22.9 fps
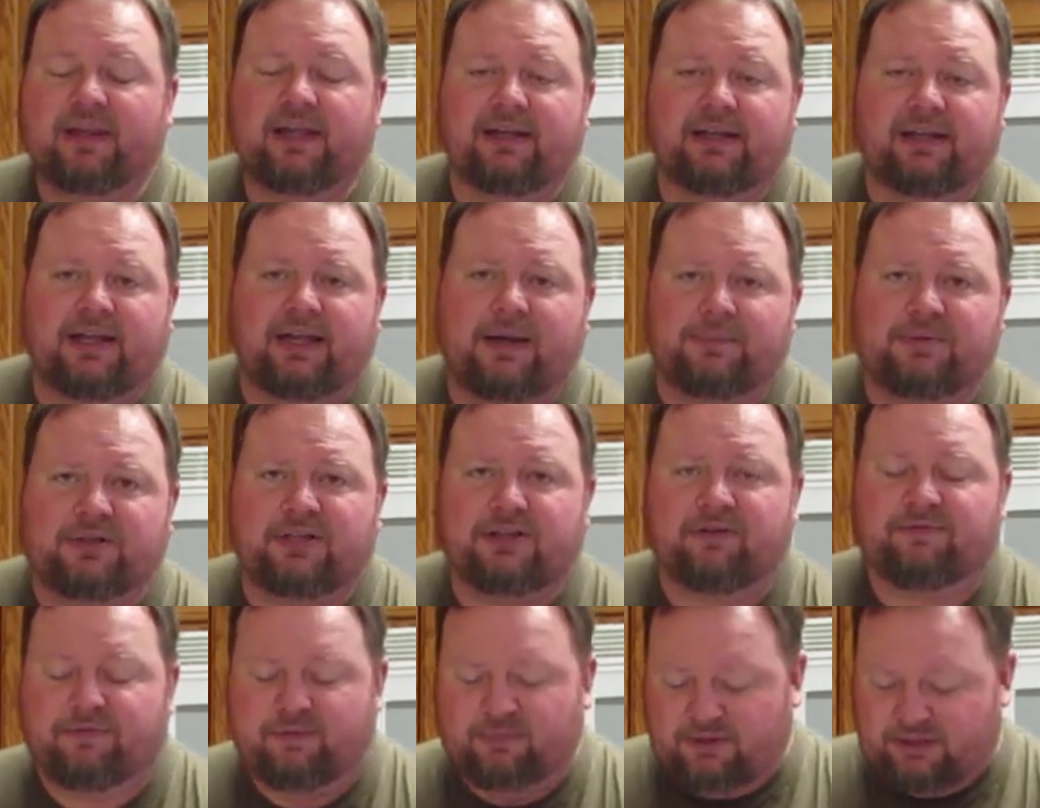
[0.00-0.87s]
It keeps
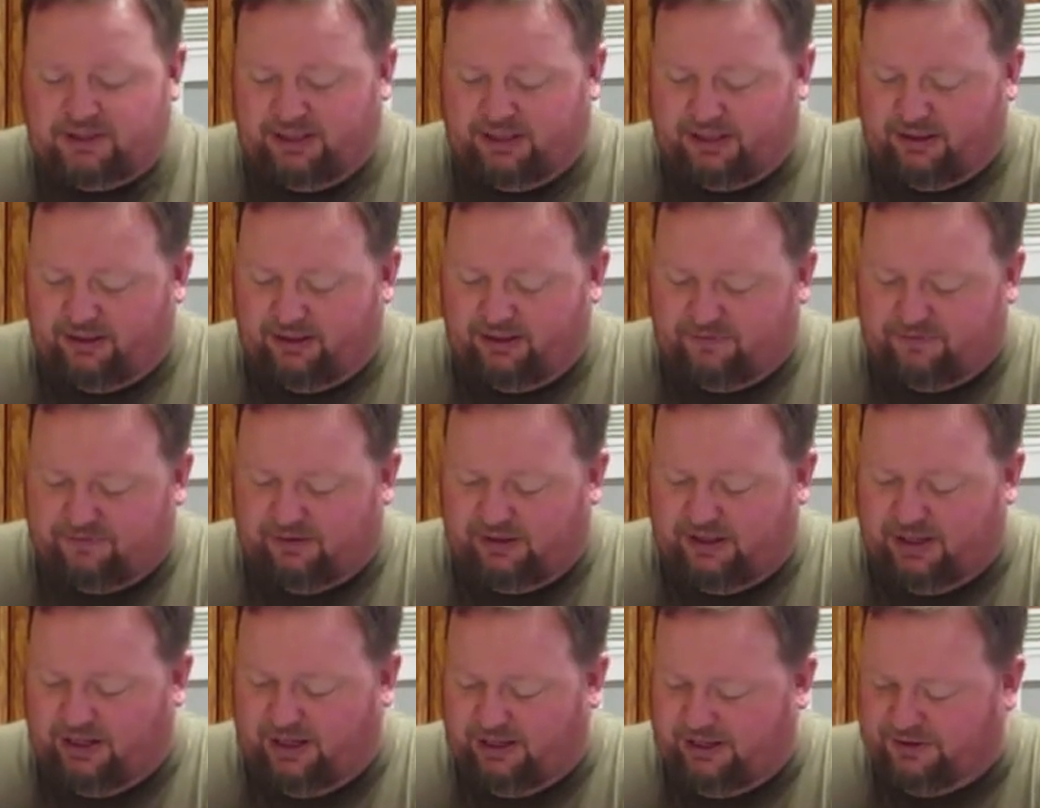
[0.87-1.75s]
it from sticking to the
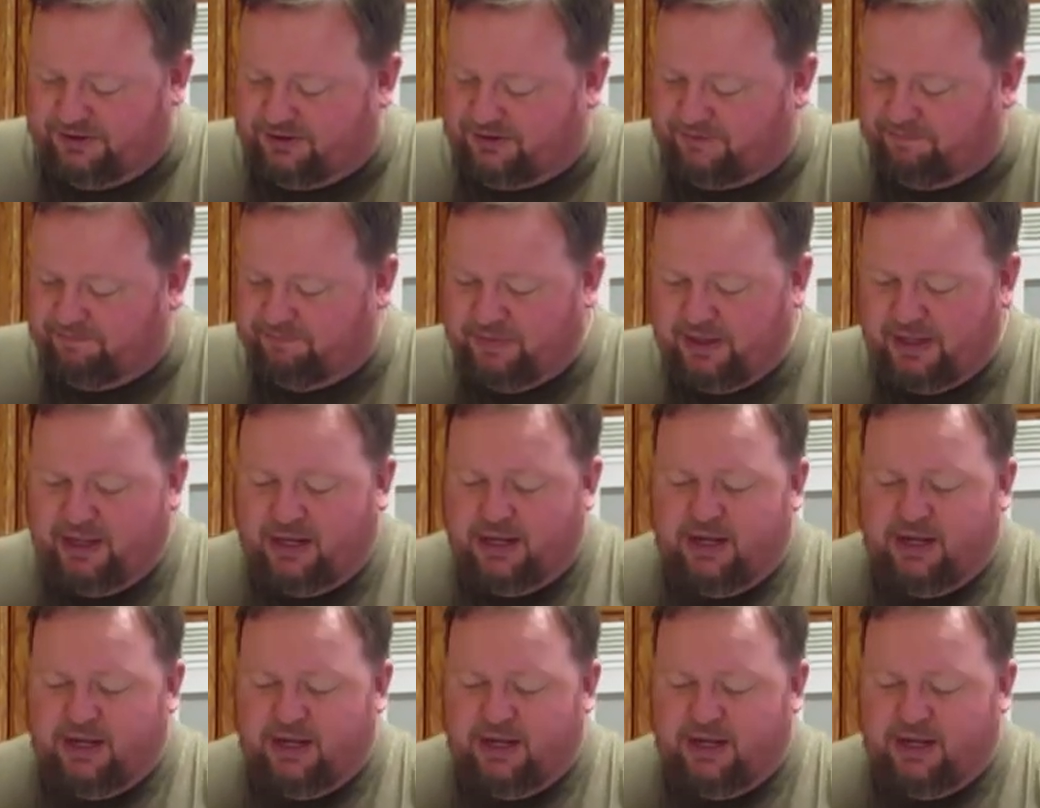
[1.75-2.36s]
fillets.